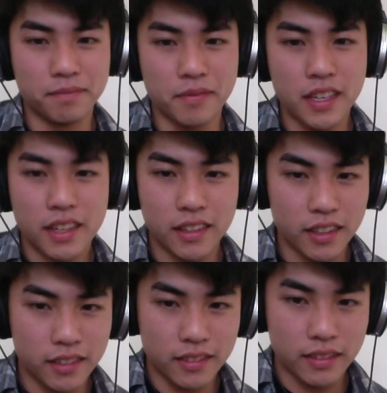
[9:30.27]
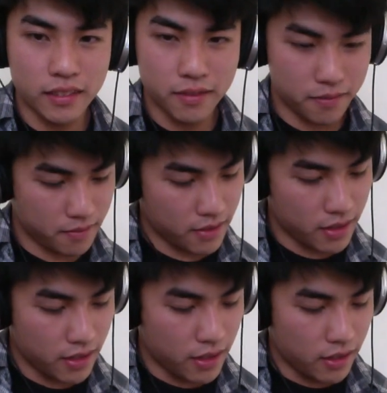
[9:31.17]
Yeah, and then
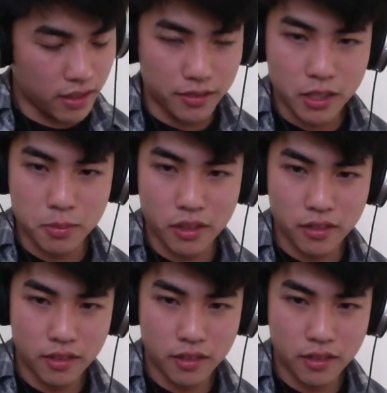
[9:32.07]
this part.